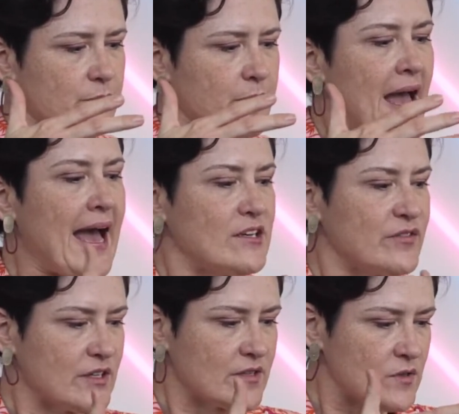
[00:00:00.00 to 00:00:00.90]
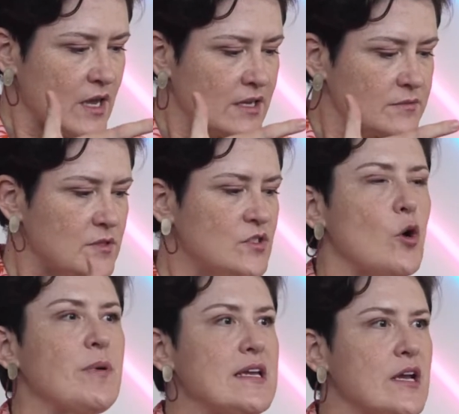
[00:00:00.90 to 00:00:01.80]
head of the
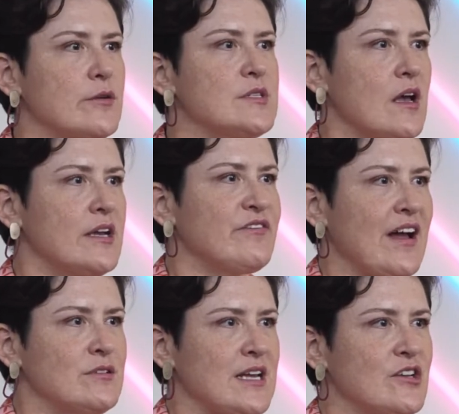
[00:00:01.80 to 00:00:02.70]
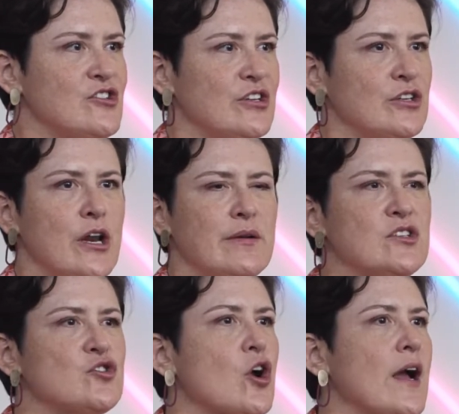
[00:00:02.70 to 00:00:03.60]
Stop Ecocide Foundation, and
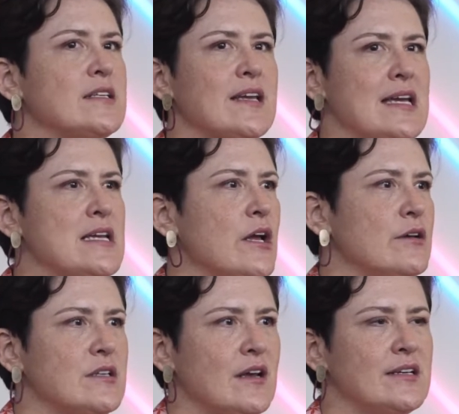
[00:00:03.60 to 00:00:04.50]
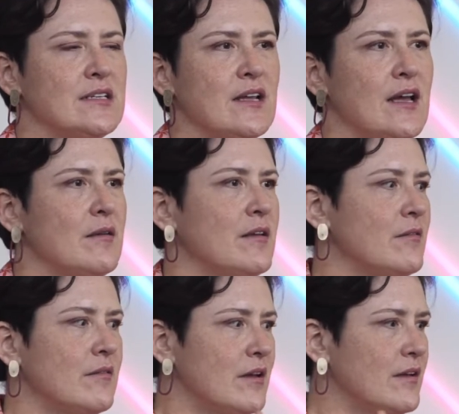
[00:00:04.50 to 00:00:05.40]
is trying to get ecocide
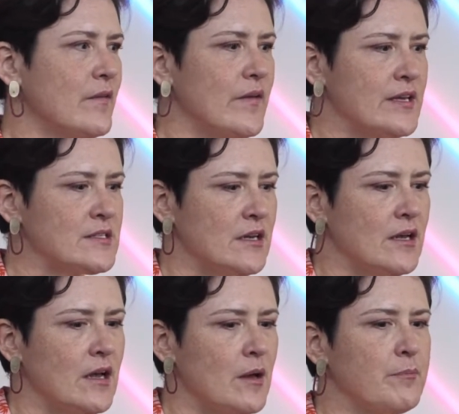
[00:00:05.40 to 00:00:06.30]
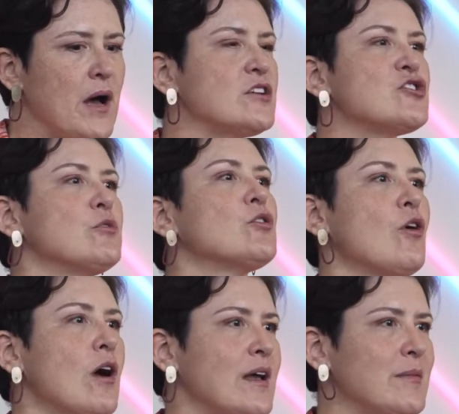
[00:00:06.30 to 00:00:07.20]
as a punishable
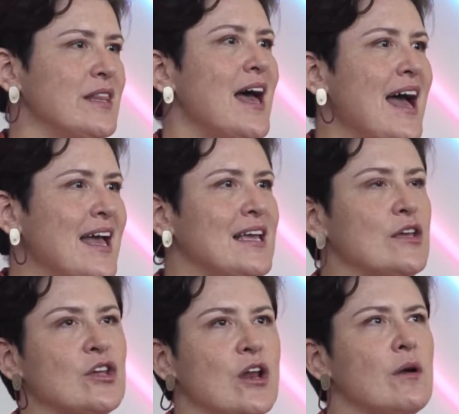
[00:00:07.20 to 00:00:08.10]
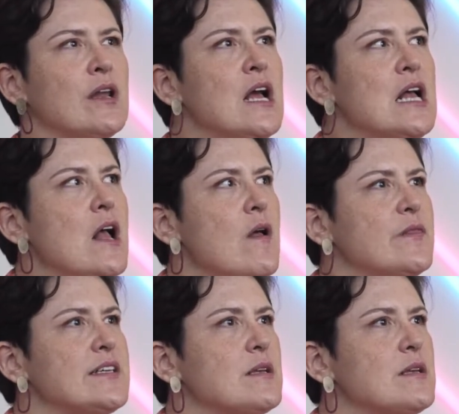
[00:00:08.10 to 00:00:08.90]
crime in The Hague, and these